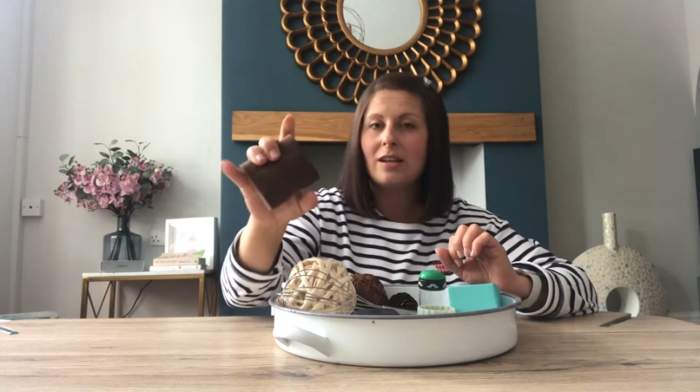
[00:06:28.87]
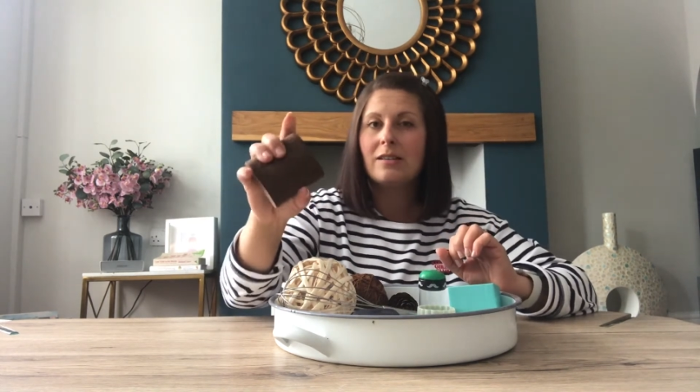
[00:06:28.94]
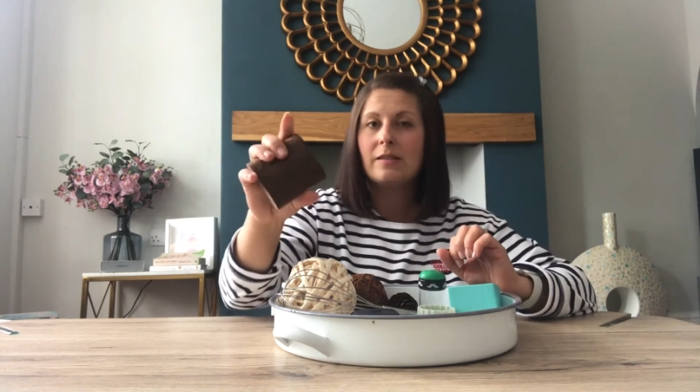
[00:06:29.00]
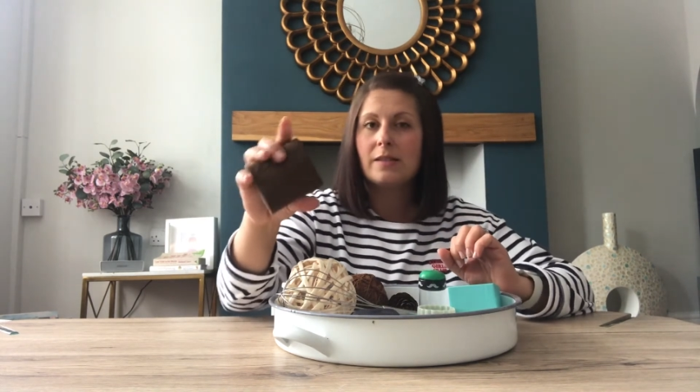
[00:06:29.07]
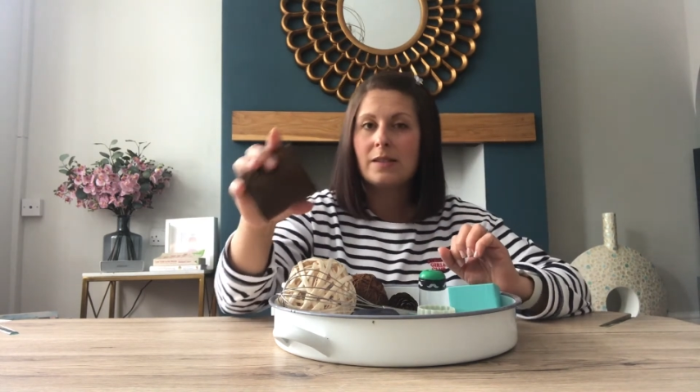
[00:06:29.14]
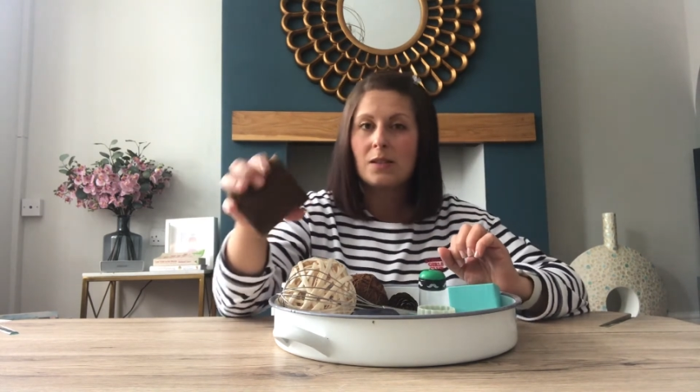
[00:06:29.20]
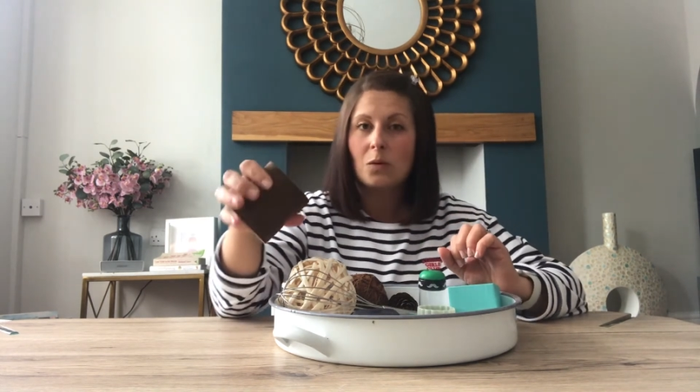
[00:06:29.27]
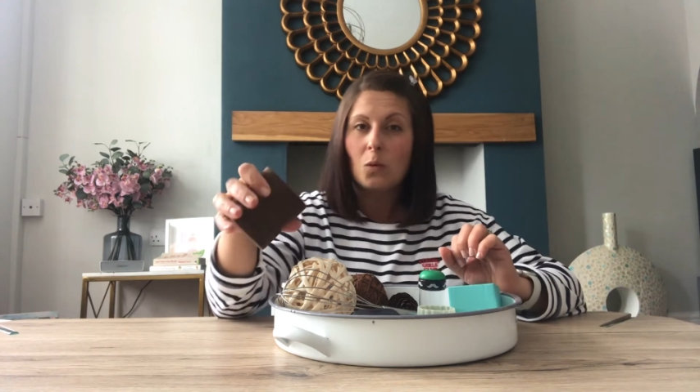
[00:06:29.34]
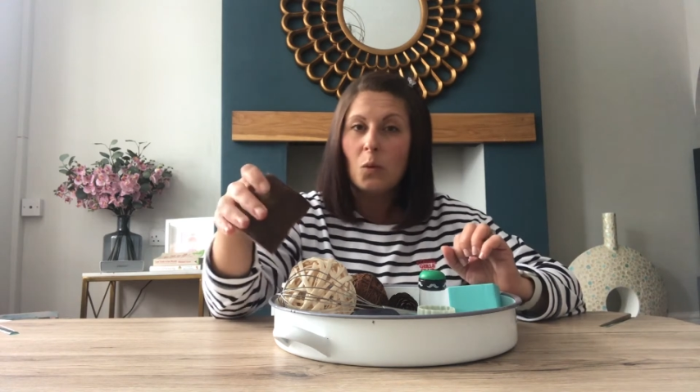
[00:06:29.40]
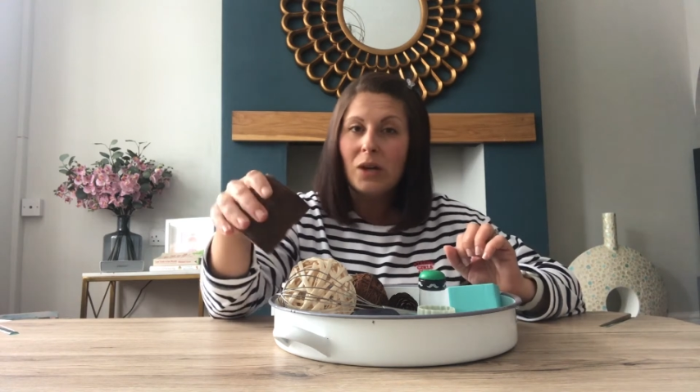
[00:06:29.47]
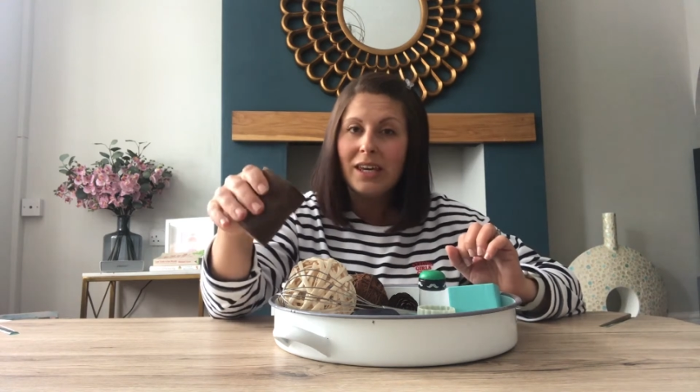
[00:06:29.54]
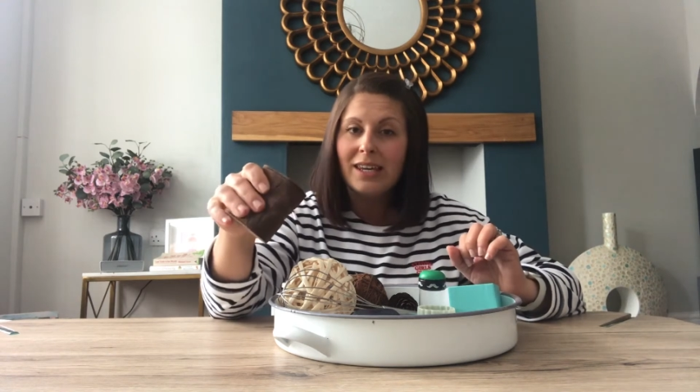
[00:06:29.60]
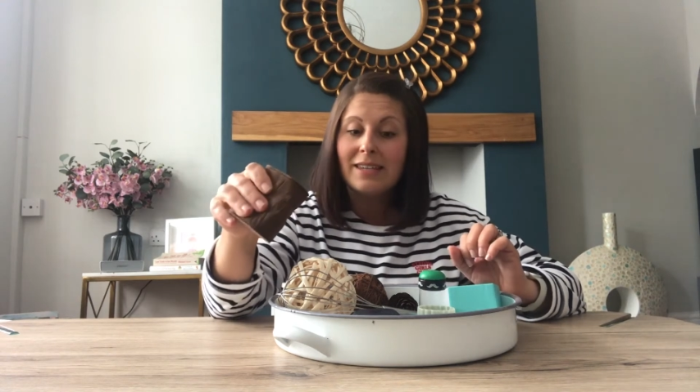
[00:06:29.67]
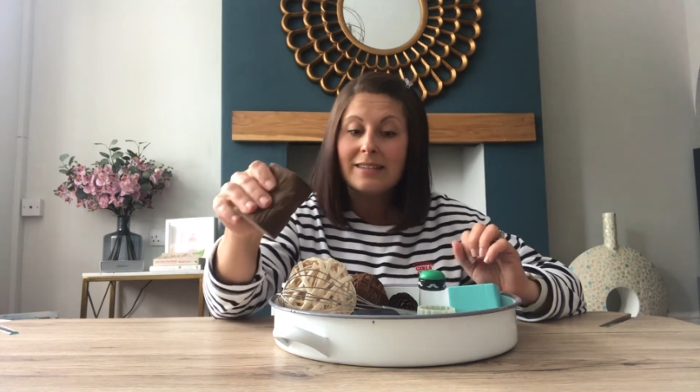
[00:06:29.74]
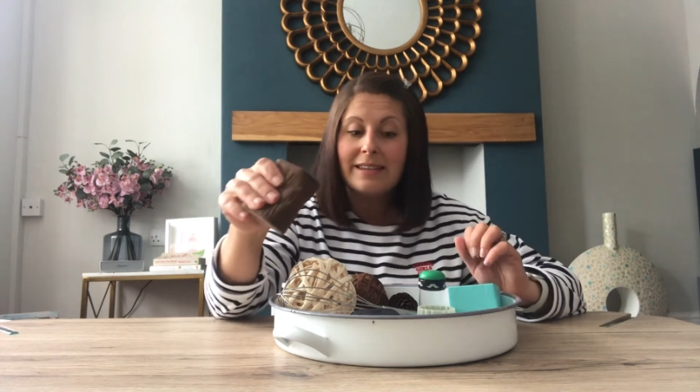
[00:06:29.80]
and
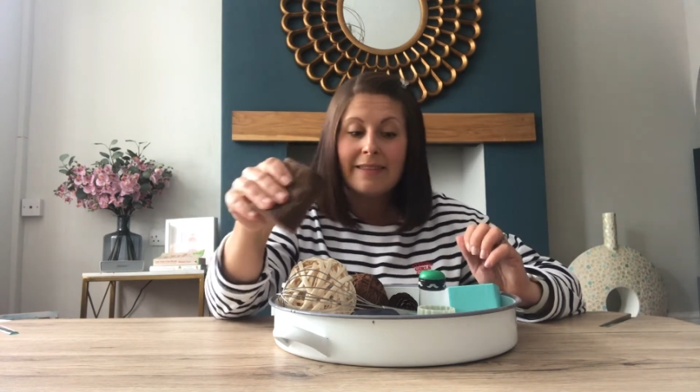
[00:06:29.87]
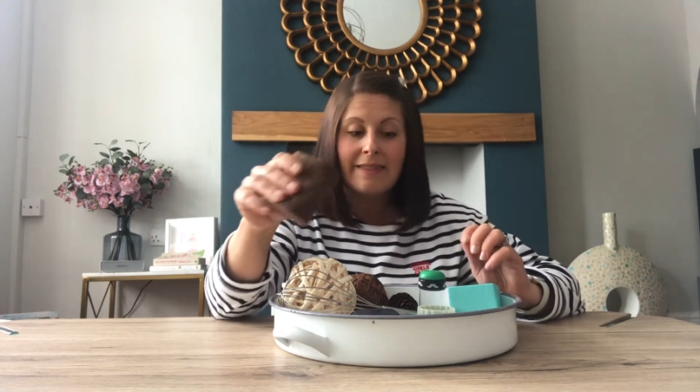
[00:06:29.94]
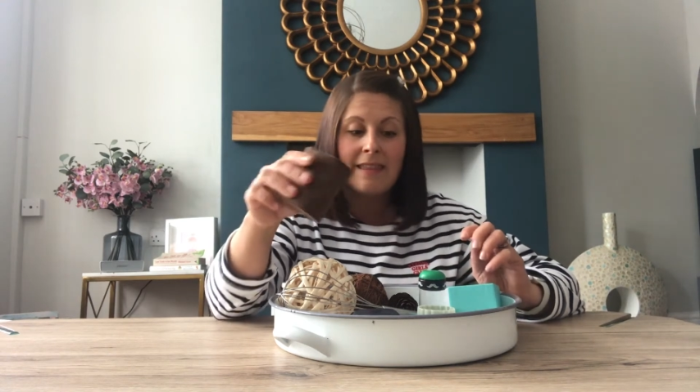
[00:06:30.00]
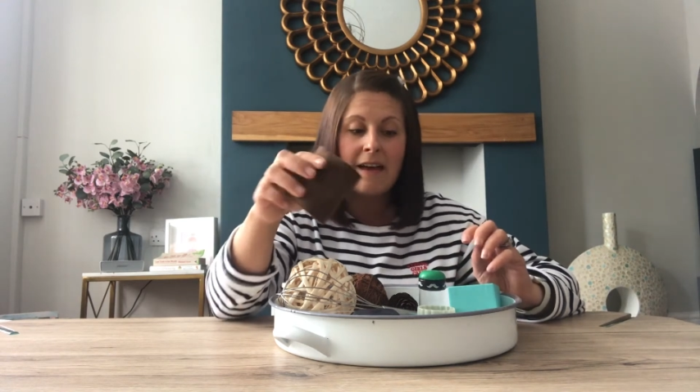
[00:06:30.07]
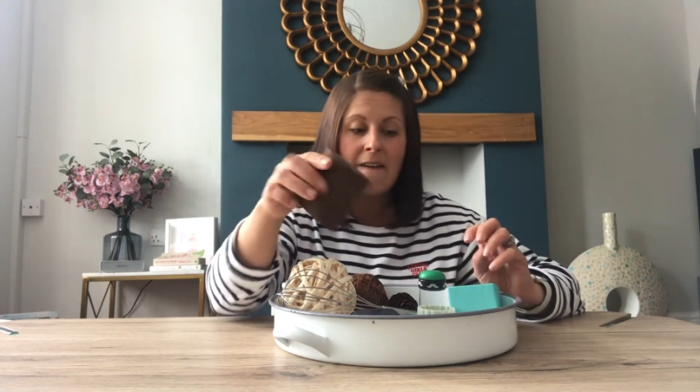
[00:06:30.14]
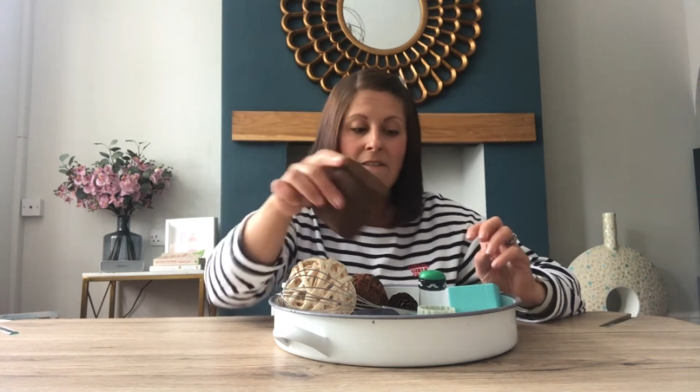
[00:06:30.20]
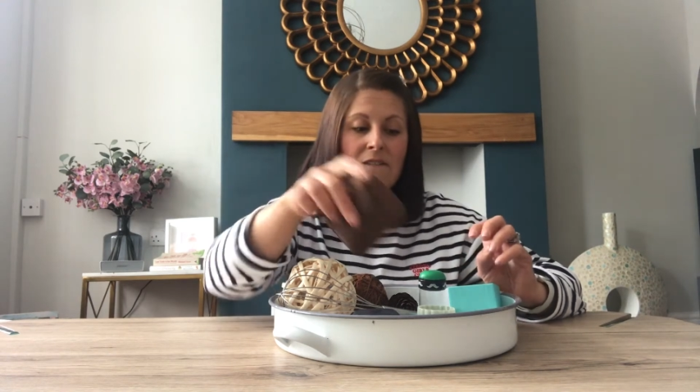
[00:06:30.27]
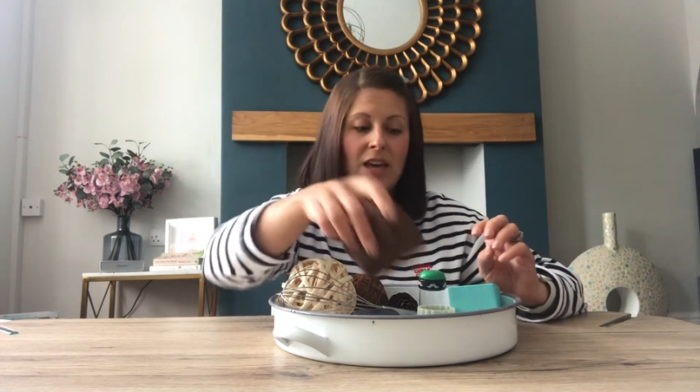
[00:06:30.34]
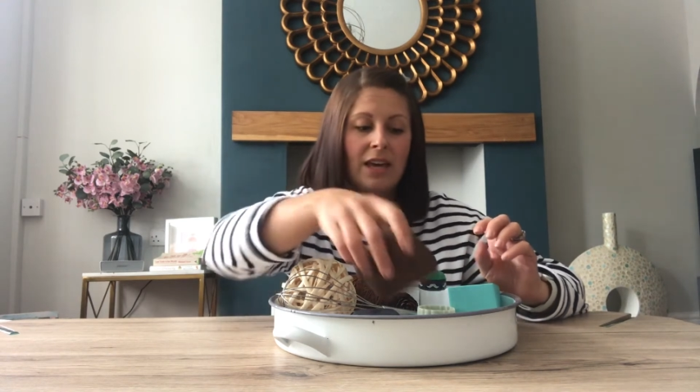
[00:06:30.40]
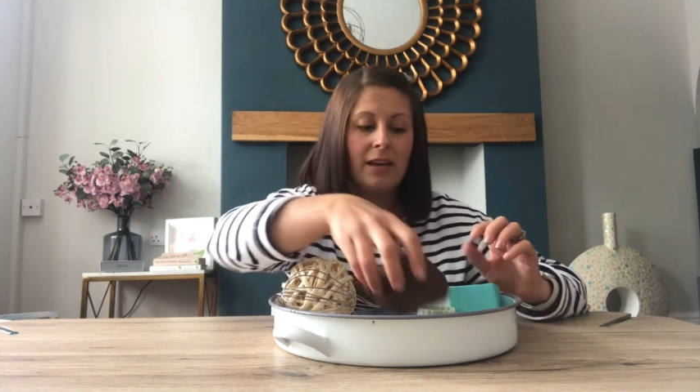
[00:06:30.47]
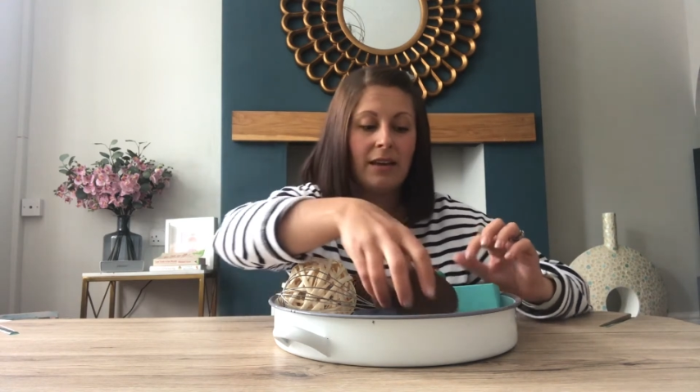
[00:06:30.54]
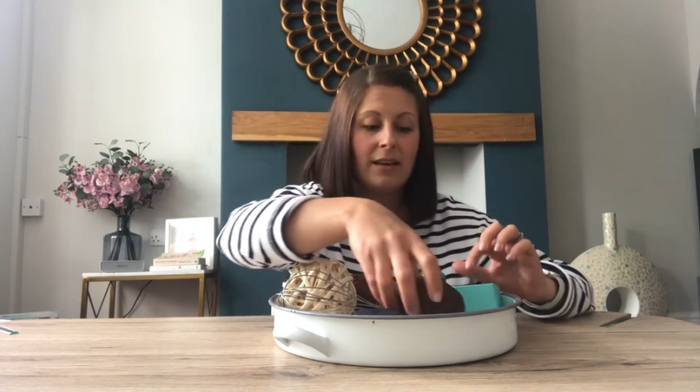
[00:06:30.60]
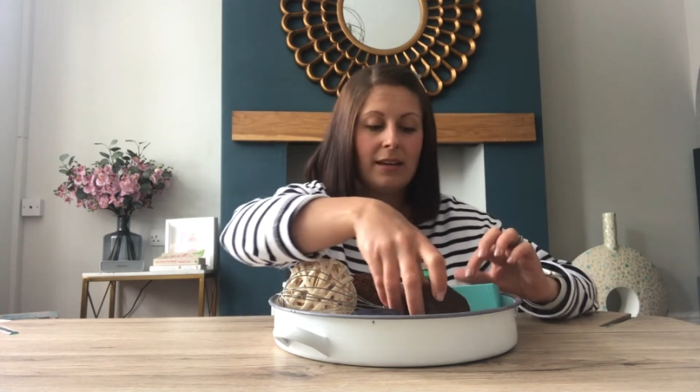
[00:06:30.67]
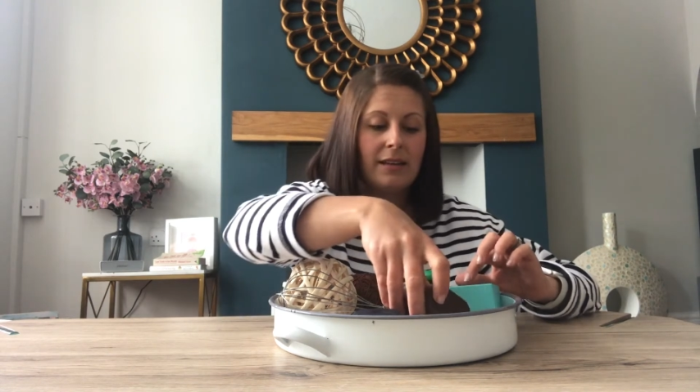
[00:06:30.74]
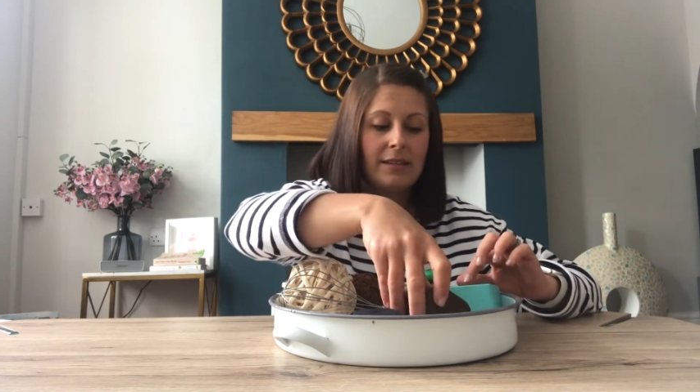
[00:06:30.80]
squeeze in their
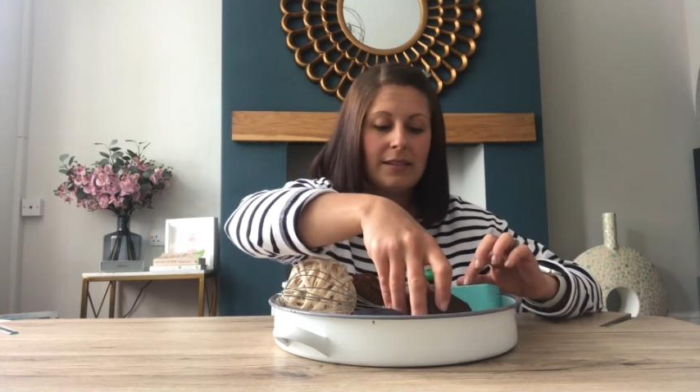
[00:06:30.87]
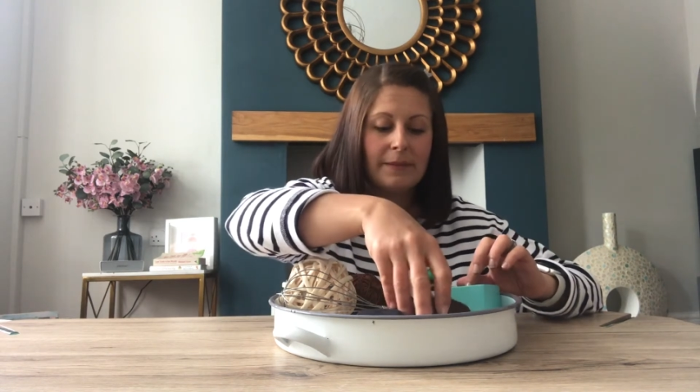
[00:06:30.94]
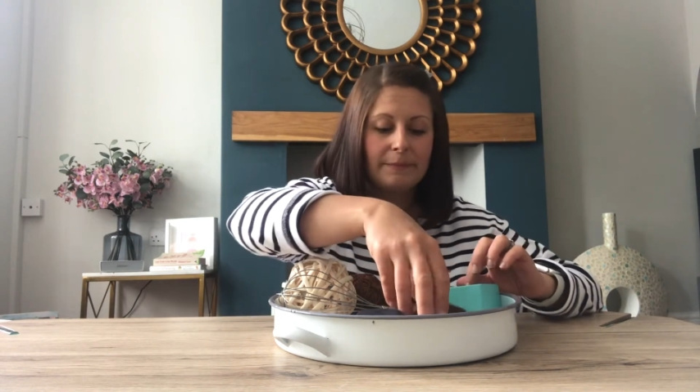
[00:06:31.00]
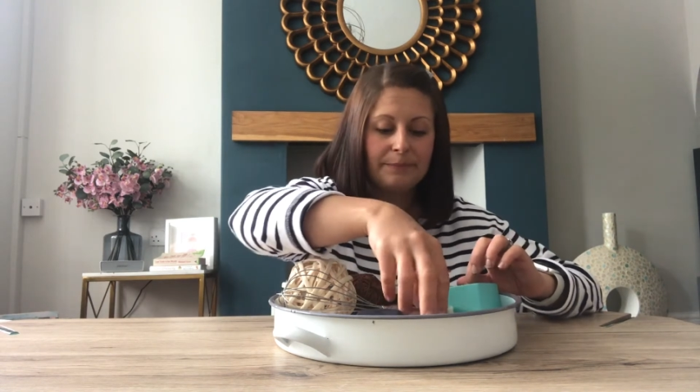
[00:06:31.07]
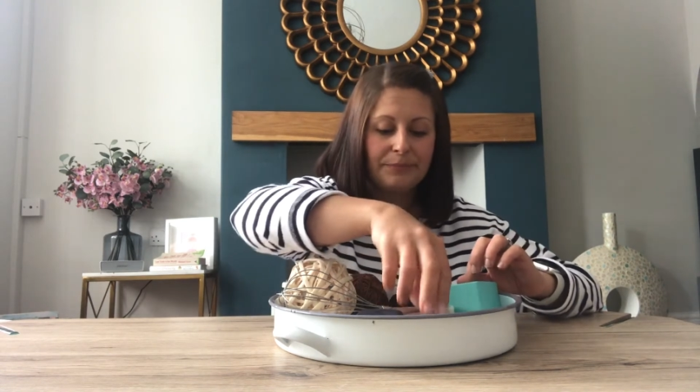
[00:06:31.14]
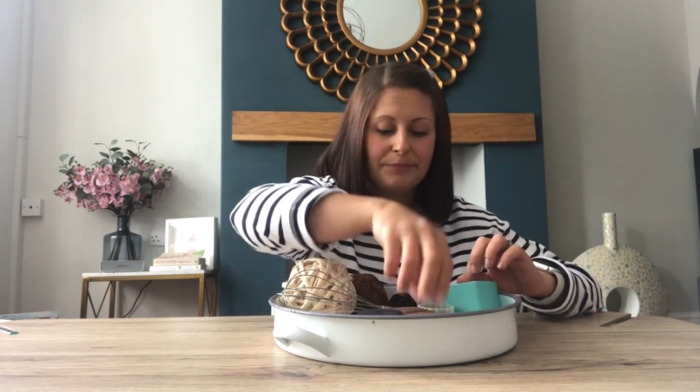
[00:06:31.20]
fingers.